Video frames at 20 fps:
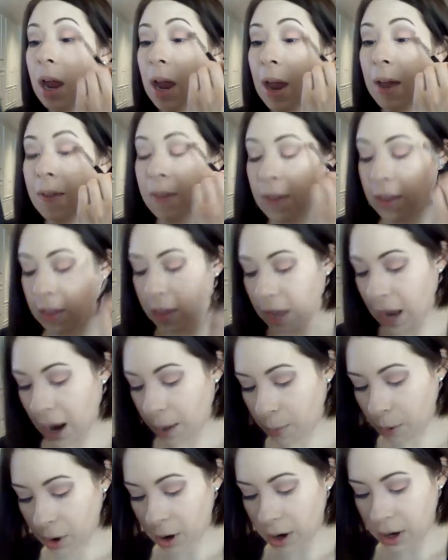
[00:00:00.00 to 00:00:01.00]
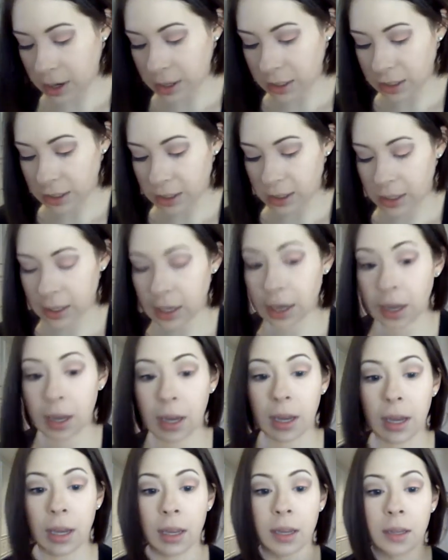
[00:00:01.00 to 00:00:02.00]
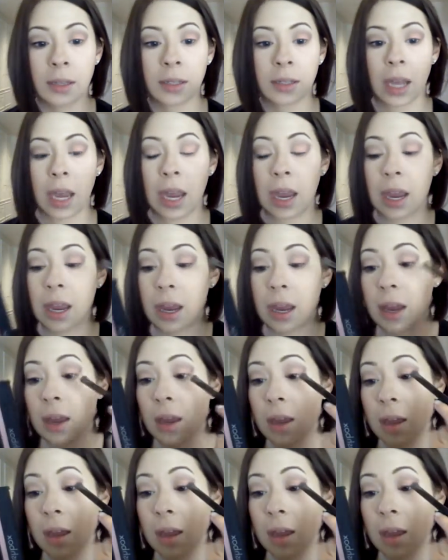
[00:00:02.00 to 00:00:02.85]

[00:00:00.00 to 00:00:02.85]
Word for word: And then the apricot is a